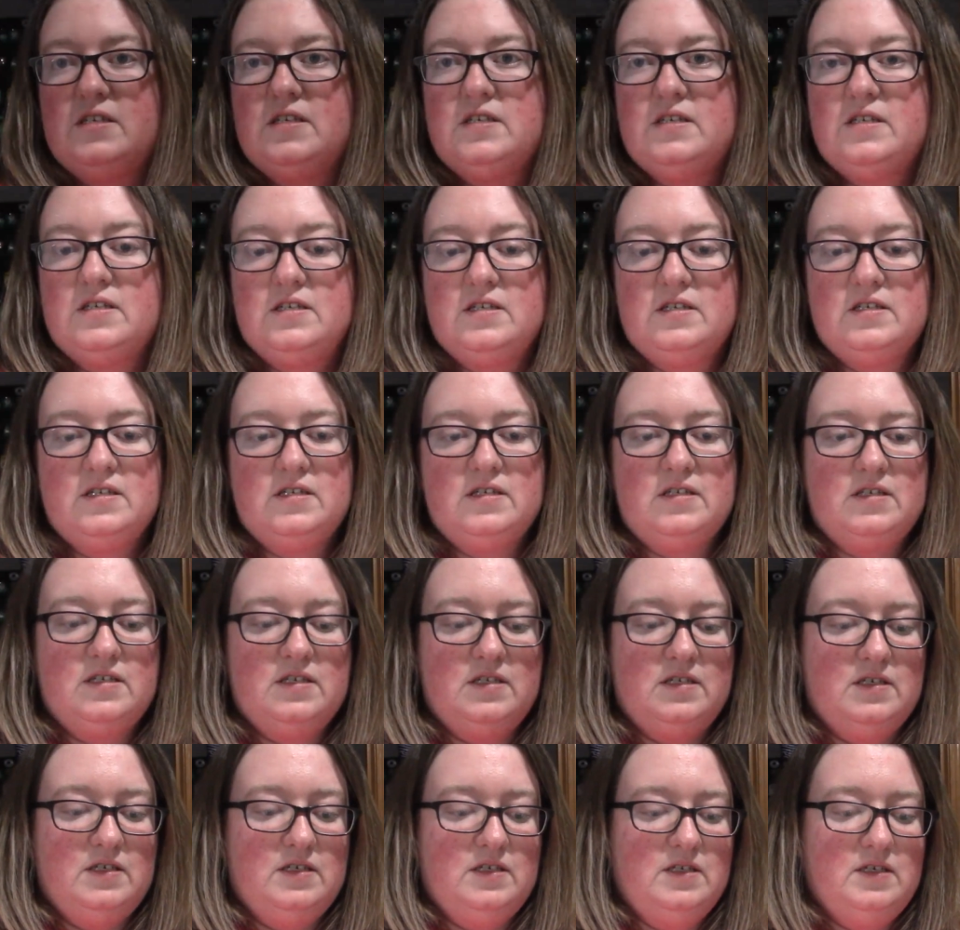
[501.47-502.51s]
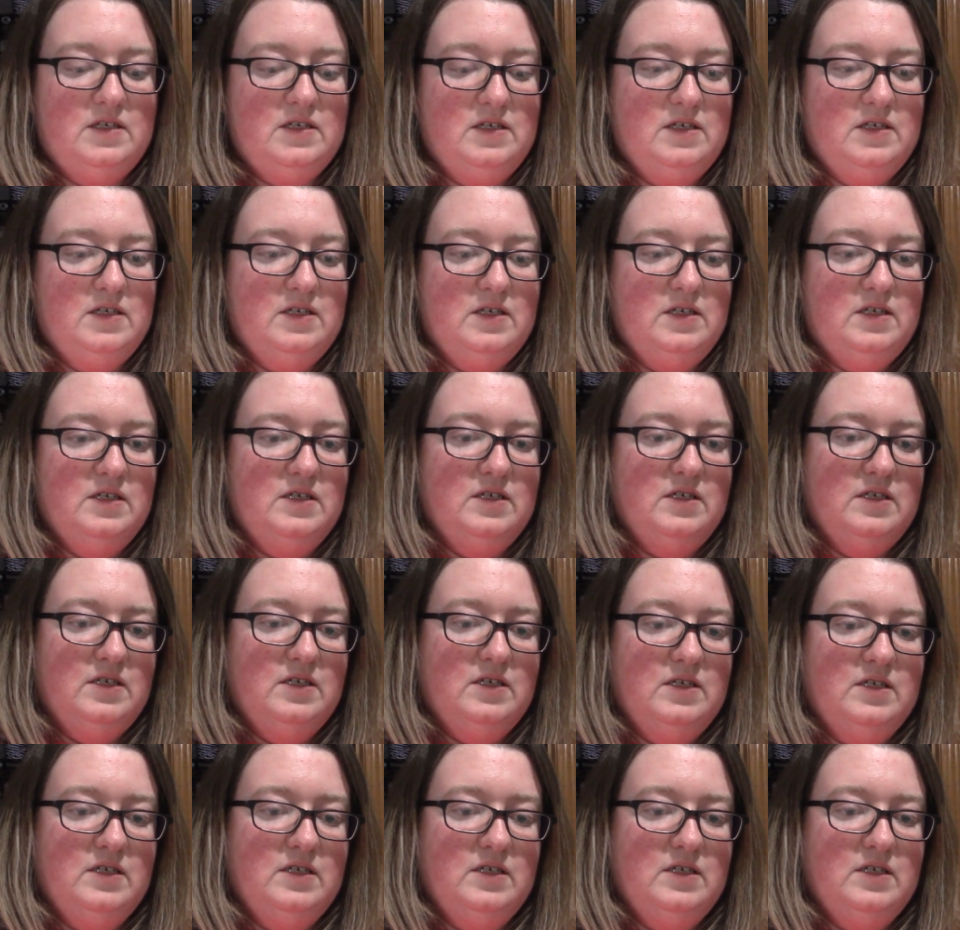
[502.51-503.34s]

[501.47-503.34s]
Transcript: (silence)